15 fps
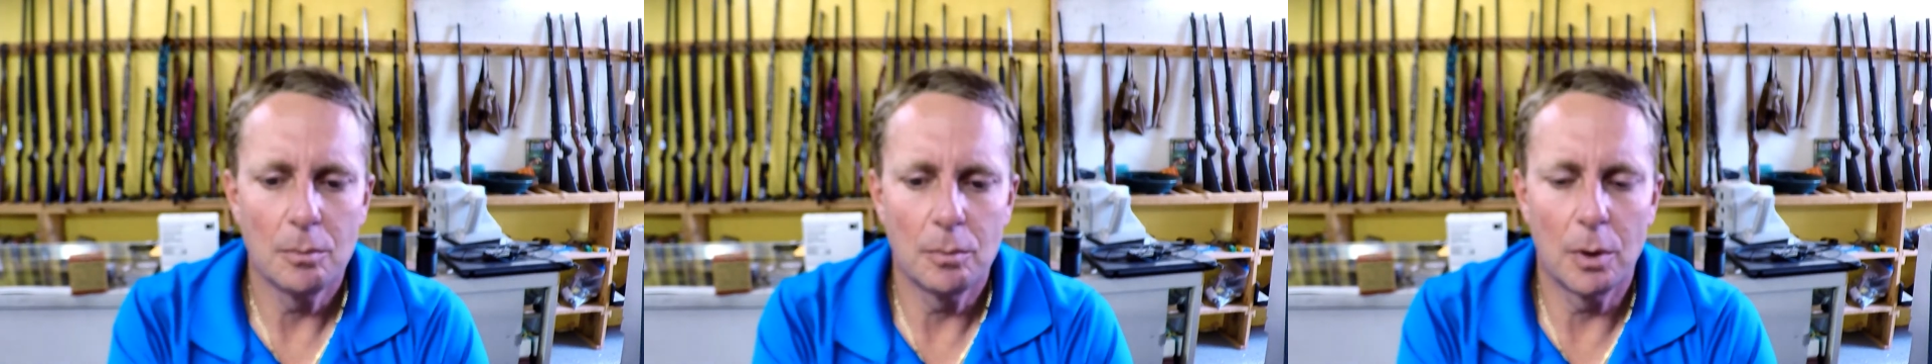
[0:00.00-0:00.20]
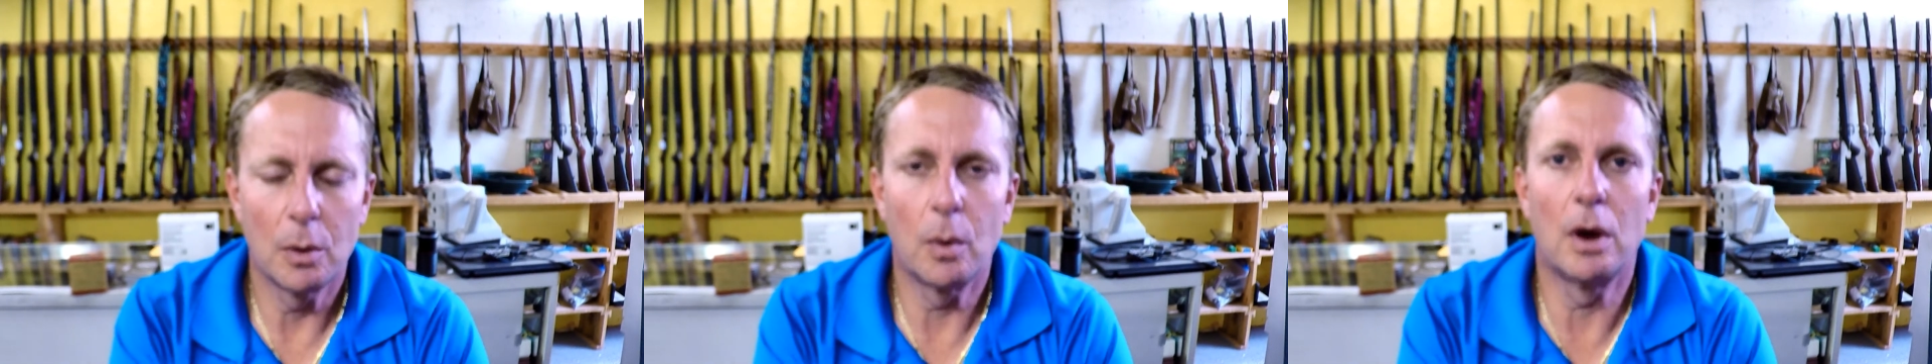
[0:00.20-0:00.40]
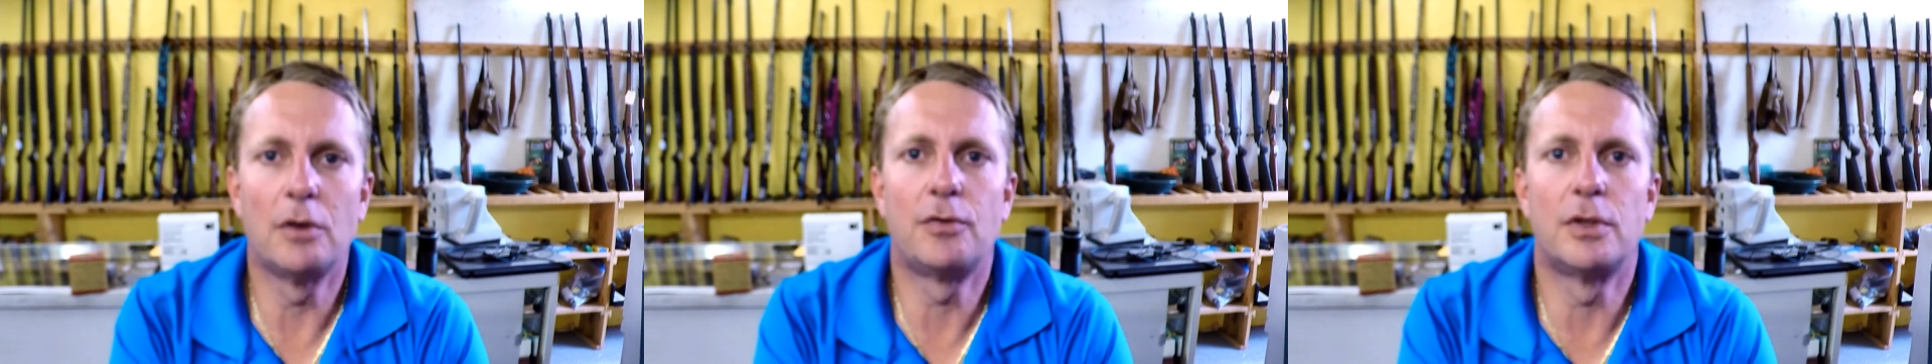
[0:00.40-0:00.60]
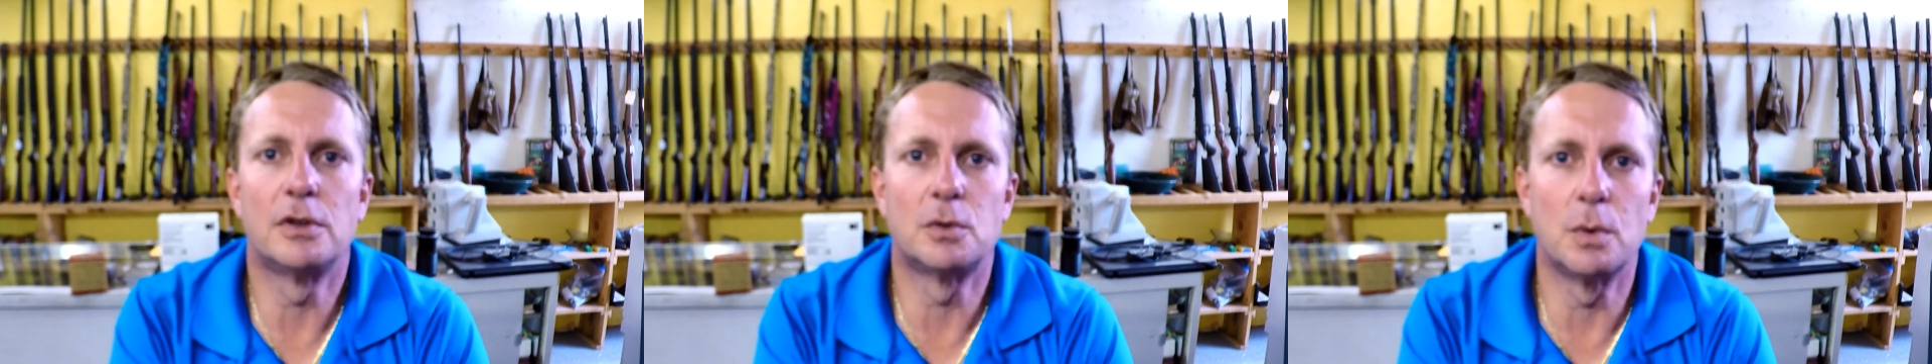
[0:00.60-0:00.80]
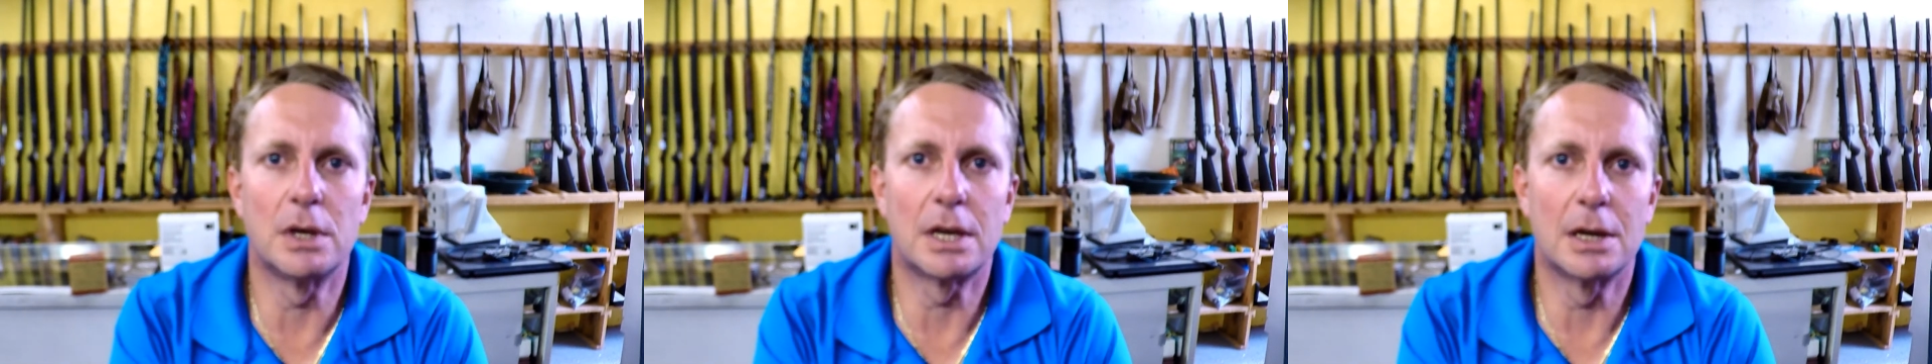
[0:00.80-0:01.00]
my wife
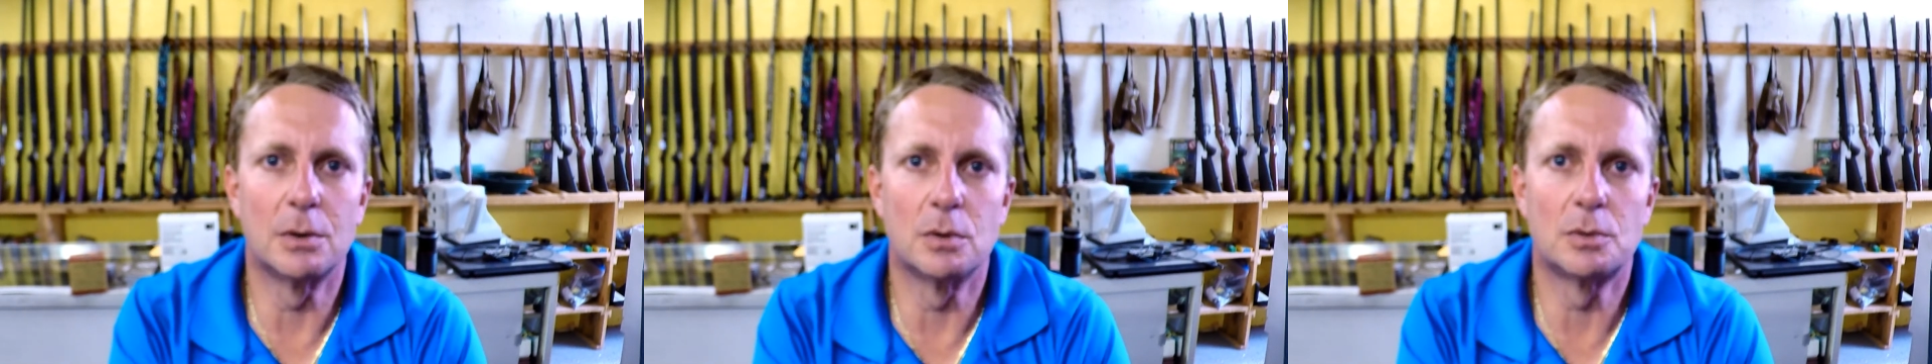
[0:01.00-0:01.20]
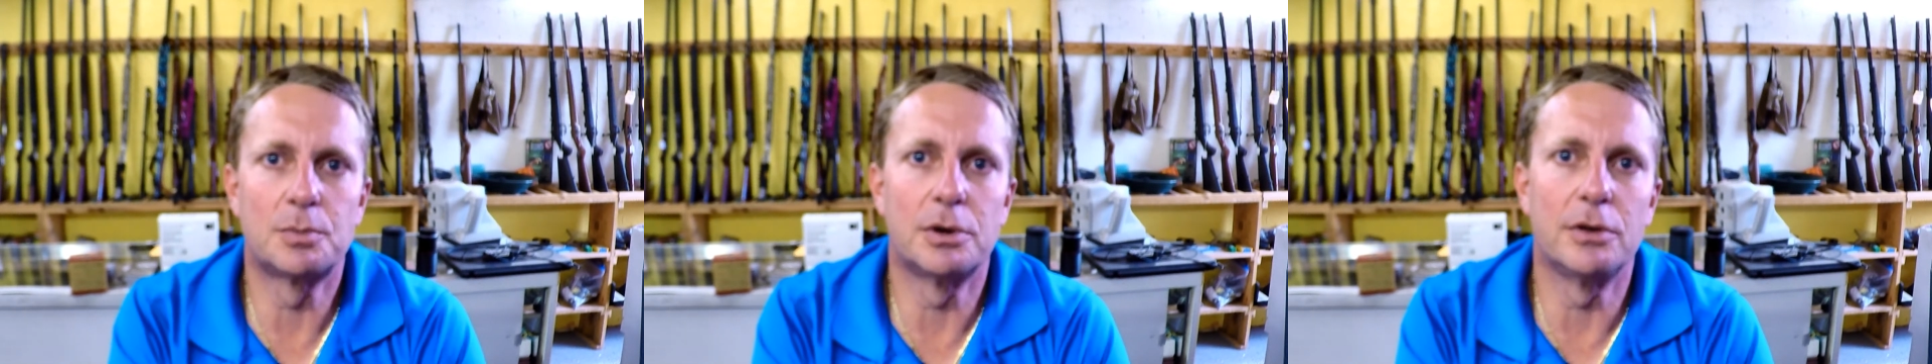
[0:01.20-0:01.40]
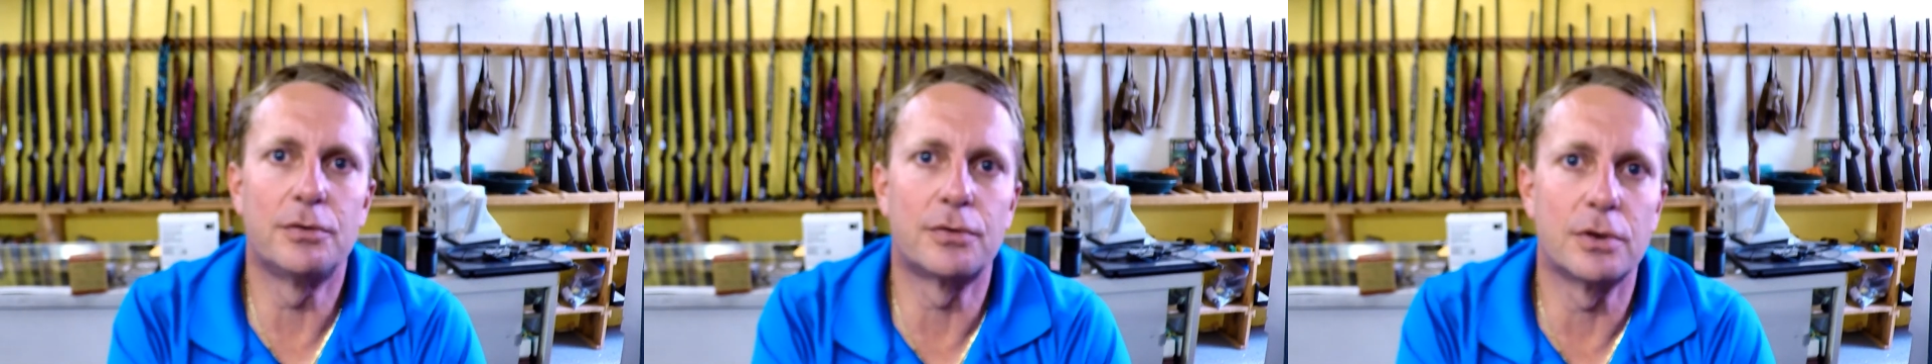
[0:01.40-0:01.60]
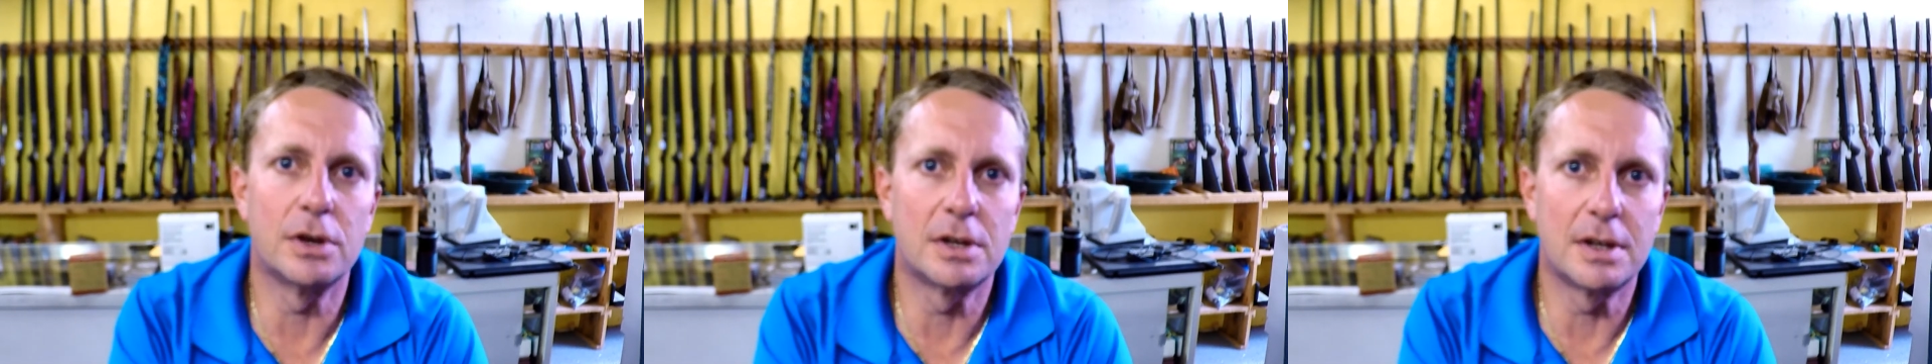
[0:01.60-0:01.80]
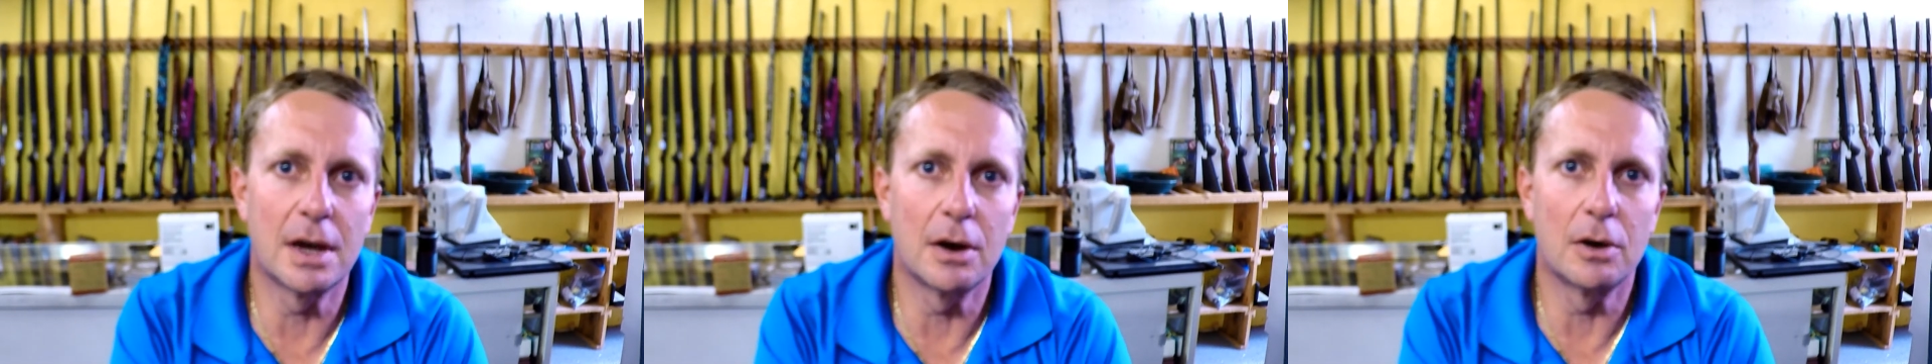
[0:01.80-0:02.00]
this weekend was pretty
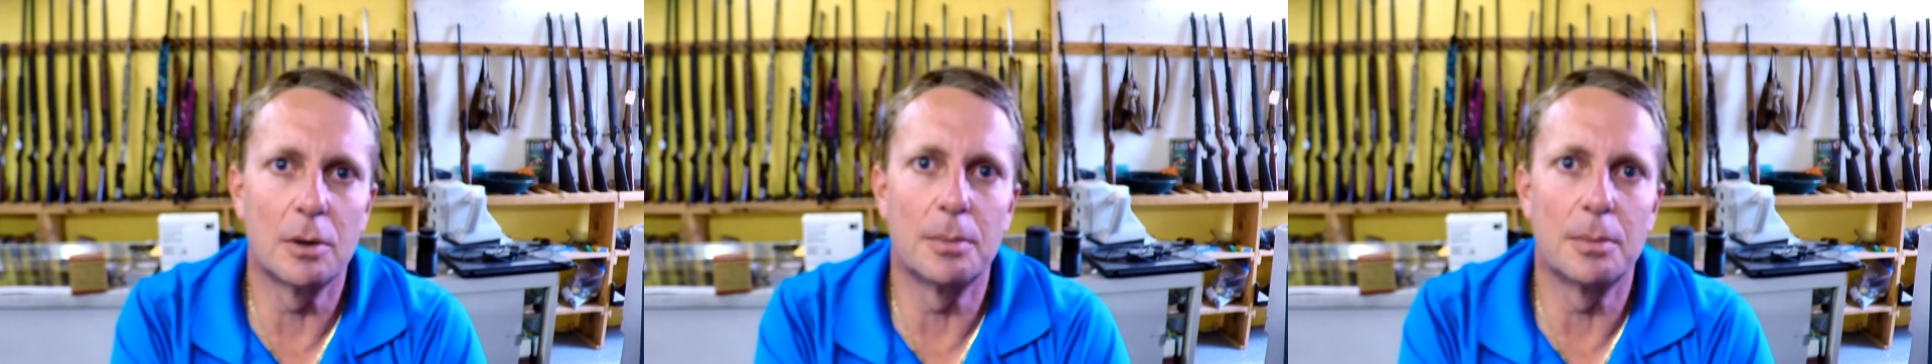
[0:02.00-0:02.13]
freaked out